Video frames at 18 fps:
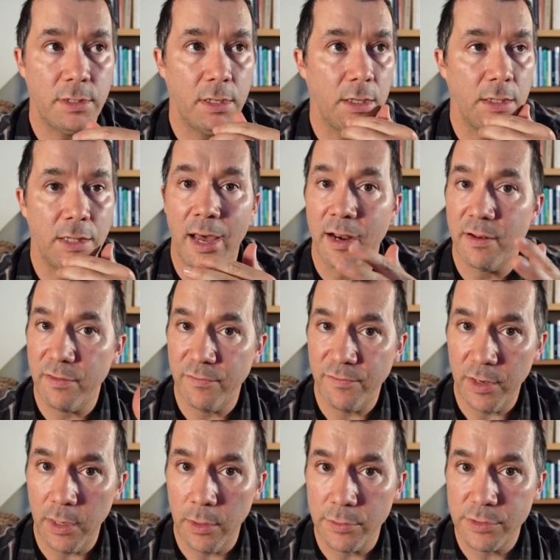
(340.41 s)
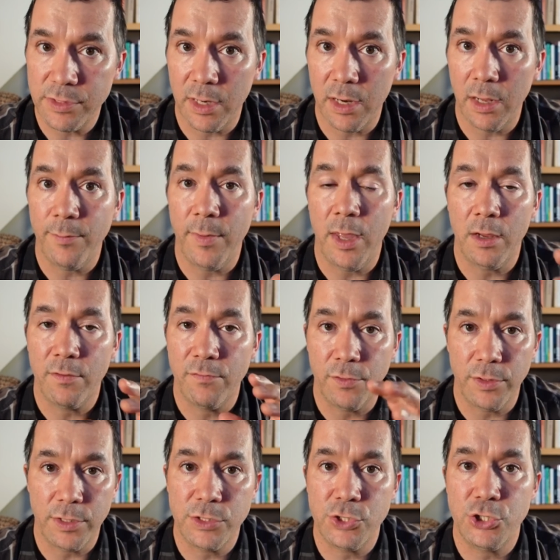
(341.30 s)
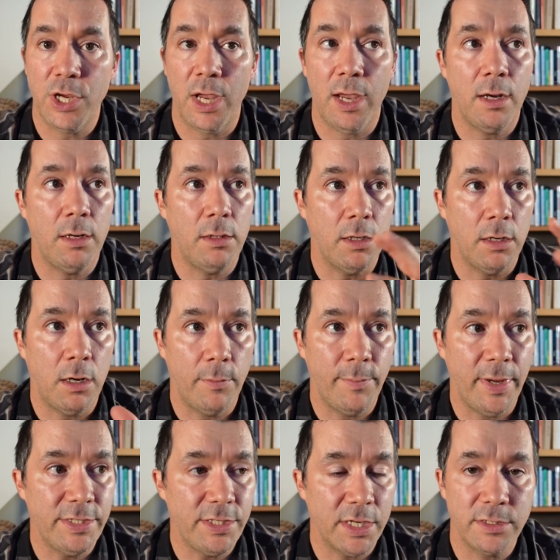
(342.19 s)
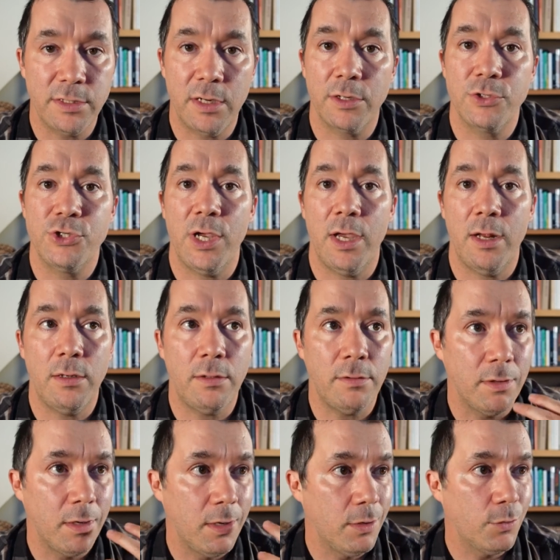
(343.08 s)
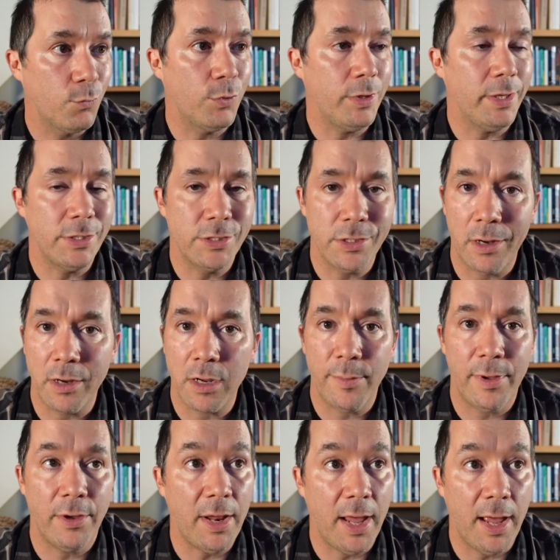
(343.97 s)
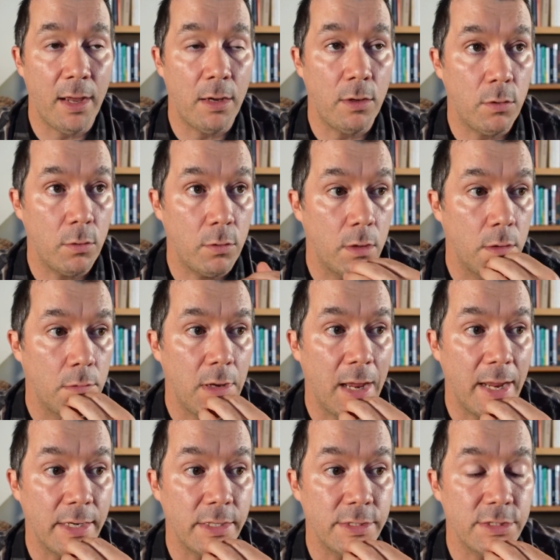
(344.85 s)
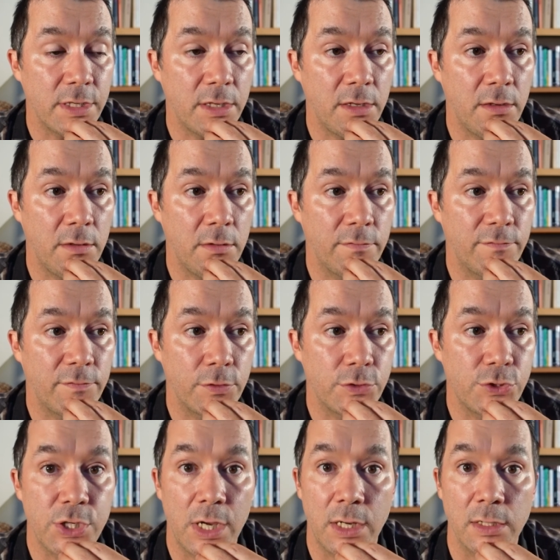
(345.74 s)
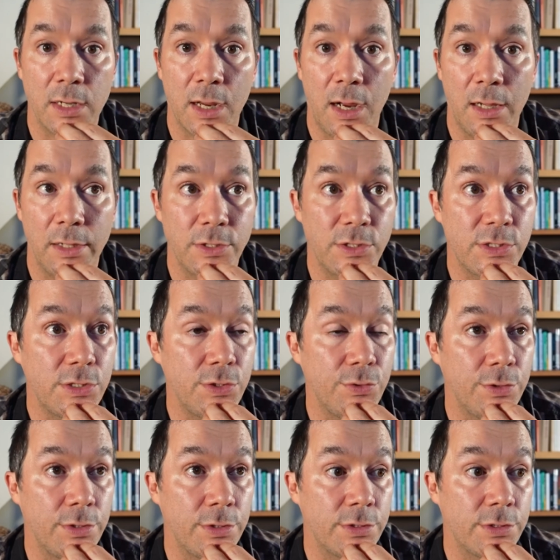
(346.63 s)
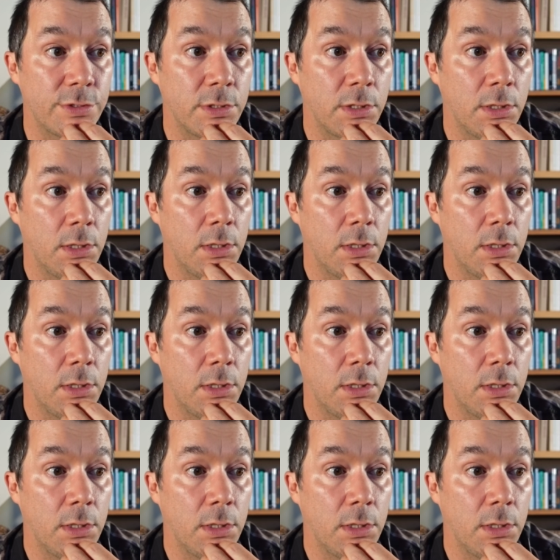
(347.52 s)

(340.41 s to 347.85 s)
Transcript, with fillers: A lot of the videos that I make for this channel and on my TikTok channel really talk about how, as a first-gen college student,